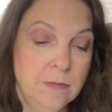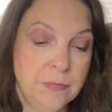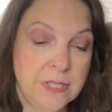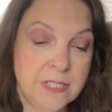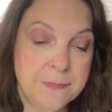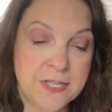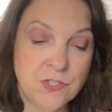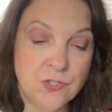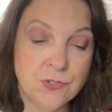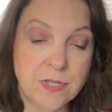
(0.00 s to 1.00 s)
please make
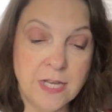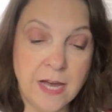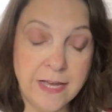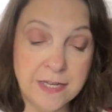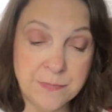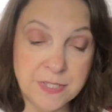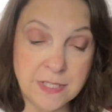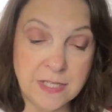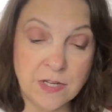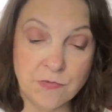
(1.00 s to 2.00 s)
sure the item's
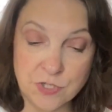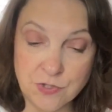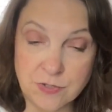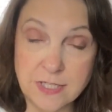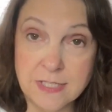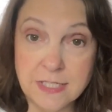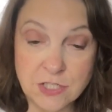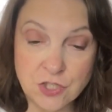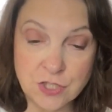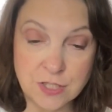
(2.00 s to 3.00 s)
in the original
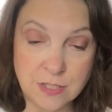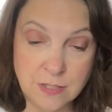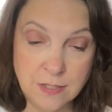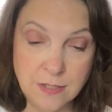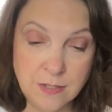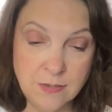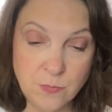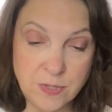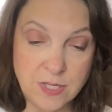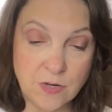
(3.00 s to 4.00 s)
condition,
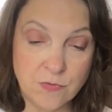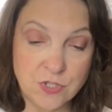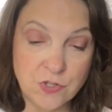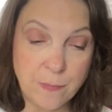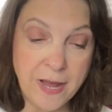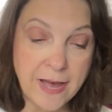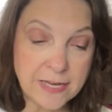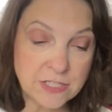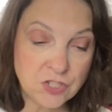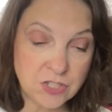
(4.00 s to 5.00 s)
with the original
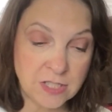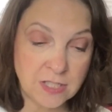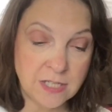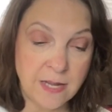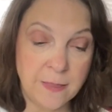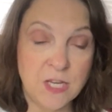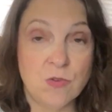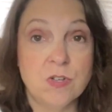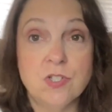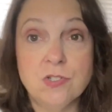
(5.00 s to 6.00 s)
packaging and the
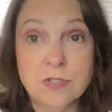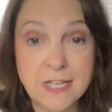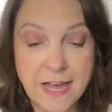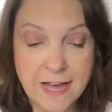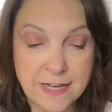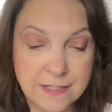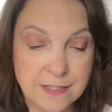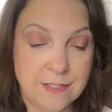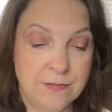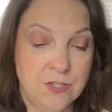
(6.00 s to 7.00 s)
original
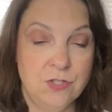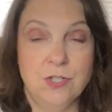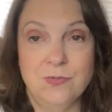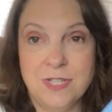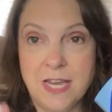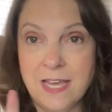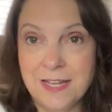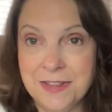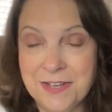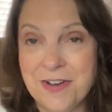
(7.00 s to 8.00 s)
tags. So don't take
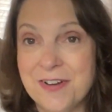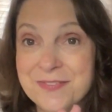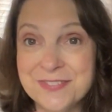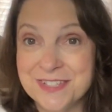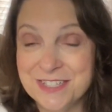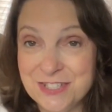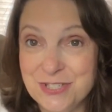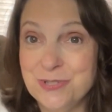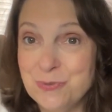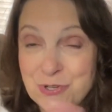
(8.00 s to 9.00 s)
anything off unless
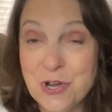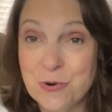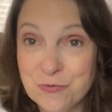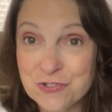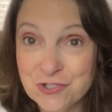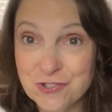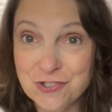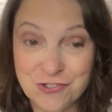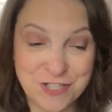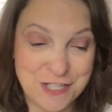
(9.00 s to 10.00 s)
you know for sure
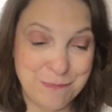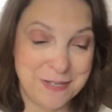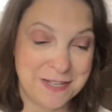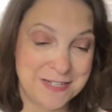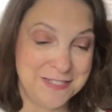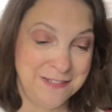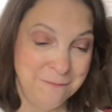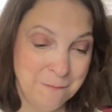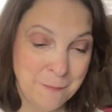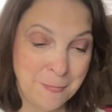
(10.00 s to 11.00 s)
you're keeping it.
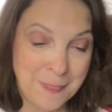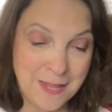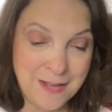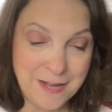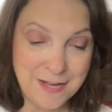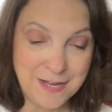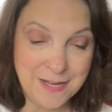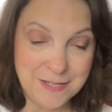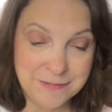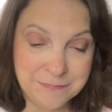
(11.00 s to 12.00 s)

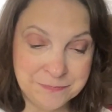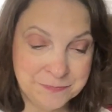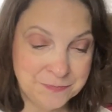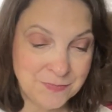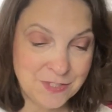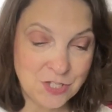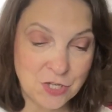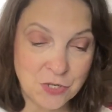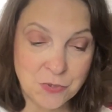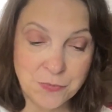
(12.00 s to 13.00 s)

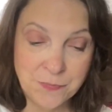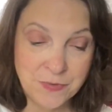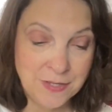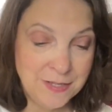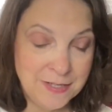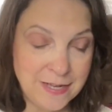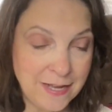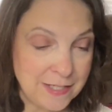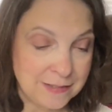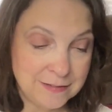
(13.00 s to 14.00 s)
So
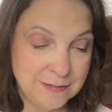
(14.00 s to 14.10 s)
yeah,